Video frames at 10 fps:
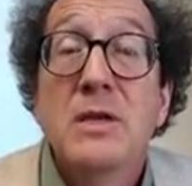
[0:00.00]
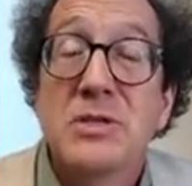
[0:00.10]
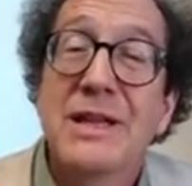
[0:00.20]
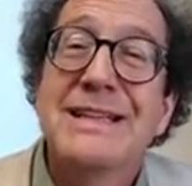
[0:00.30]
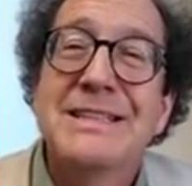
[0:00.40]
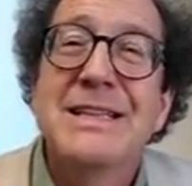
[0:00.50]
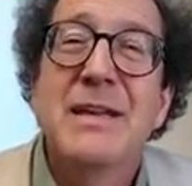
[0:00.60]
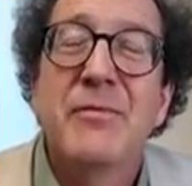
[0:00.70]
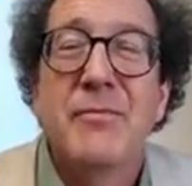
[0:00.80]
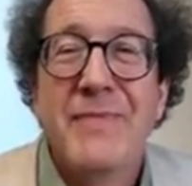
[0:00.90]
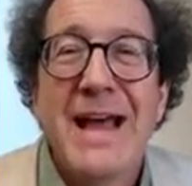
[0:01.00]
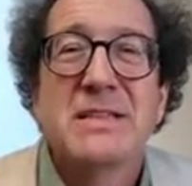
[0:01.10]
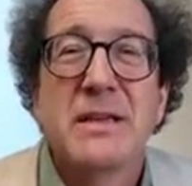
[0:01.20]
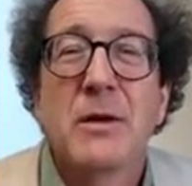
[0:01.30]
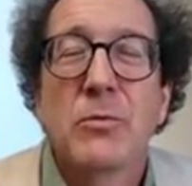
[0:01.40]
So let's see if
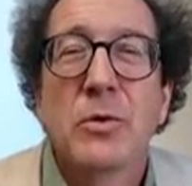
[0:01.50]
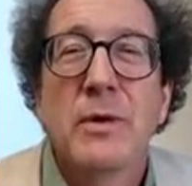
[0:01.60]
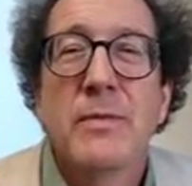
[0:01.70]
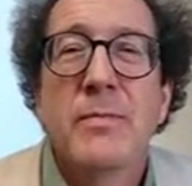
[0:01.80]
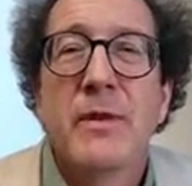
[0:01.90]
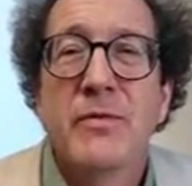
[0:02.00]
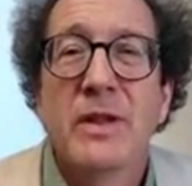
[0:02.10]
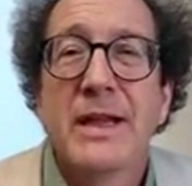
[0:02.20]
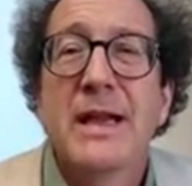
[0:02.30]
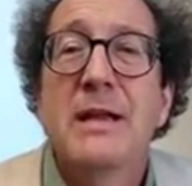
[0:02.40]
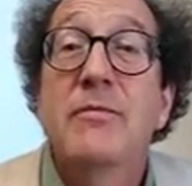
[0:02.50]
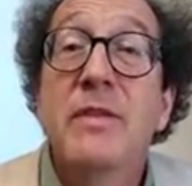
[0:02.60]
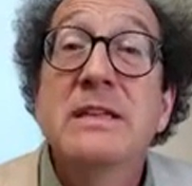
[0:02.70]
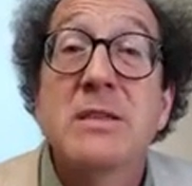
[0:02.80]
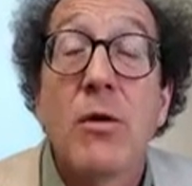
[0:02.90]
that's going to ruin the validity of
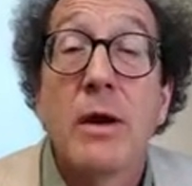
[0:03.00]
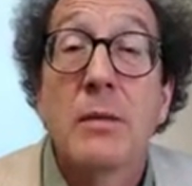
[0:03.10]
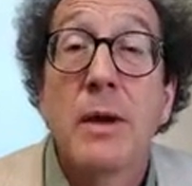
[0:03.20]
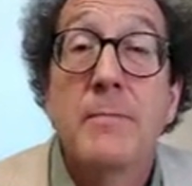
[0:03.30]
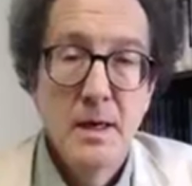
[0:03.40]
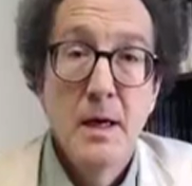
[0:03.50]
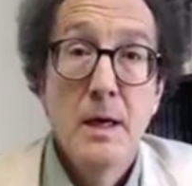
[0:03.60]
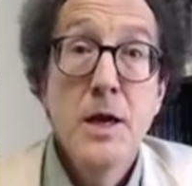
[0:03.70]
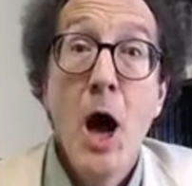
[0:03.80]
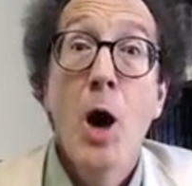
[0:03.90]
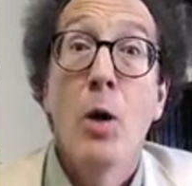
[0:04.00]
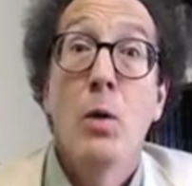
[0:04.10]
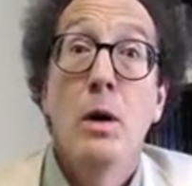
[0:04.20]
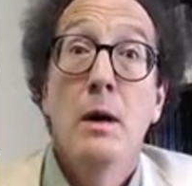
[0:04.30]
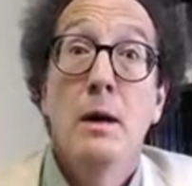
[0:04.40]
this argument. No,
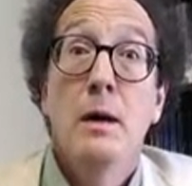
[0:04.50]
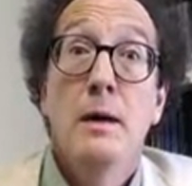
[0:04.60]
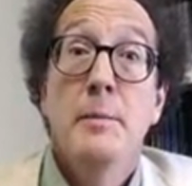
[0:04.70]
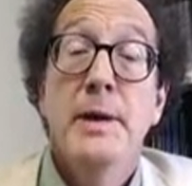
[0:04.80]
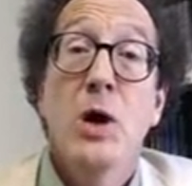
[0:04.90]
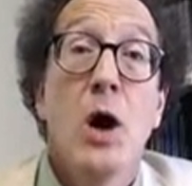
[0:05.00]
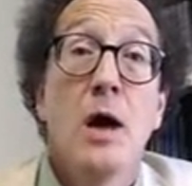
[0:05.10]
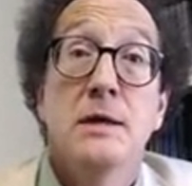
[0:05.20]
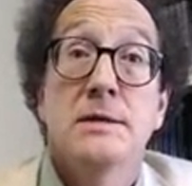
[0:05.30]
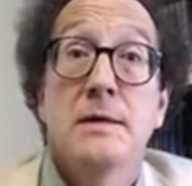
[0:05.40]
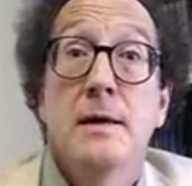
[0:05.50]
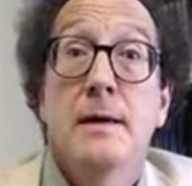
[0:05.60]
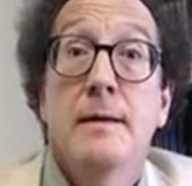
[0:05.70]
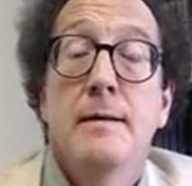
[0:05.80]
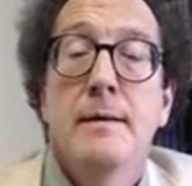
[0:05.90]
because
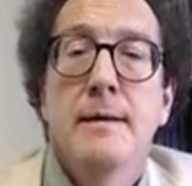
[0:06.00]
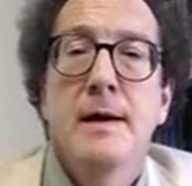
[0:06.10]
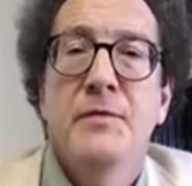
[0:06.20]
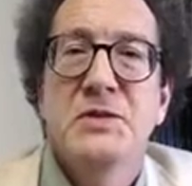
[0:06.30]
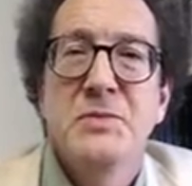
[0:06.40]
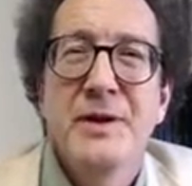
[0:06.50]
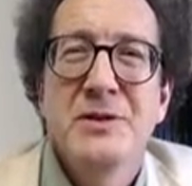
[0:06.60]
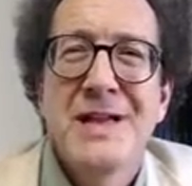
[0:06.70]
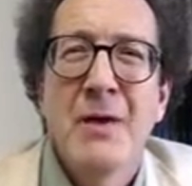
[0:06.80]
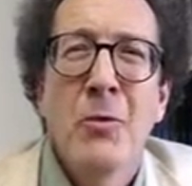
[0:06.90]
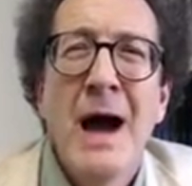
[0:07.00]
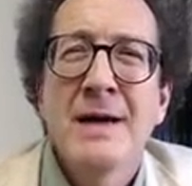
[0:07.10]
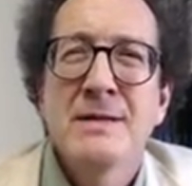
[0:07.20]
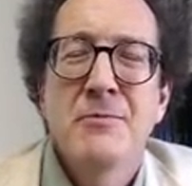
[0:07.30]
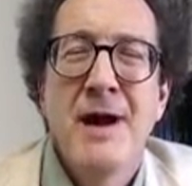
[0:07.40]
if the sweater's got
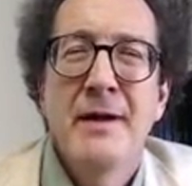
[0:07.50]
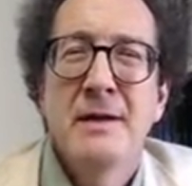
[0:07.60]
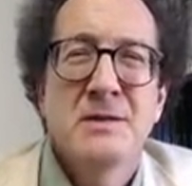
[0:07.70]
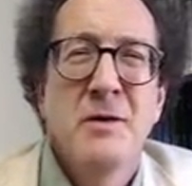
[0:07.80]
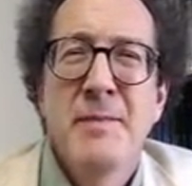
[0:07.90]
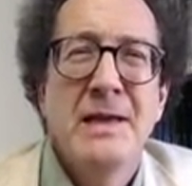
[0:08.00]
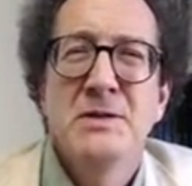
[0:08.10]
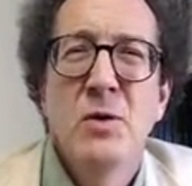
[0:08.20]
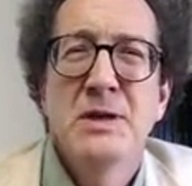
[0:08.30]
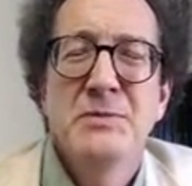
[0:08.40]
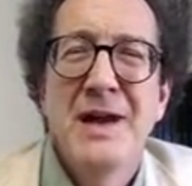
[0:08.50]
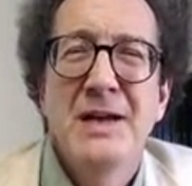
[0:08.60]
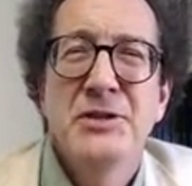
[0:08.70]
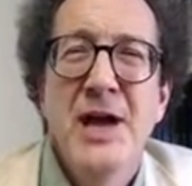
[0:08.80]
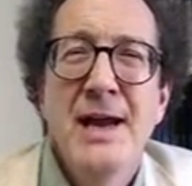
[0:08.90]
rocks around it so it makes noise when I
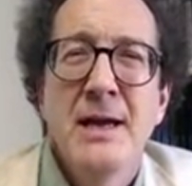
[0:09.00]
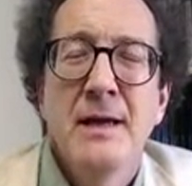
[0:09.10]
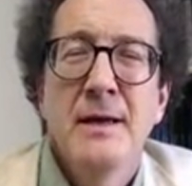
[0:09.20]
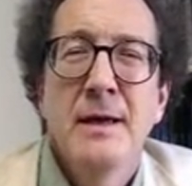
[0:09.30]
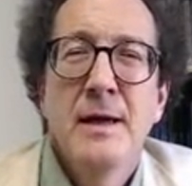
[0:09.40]
shake it,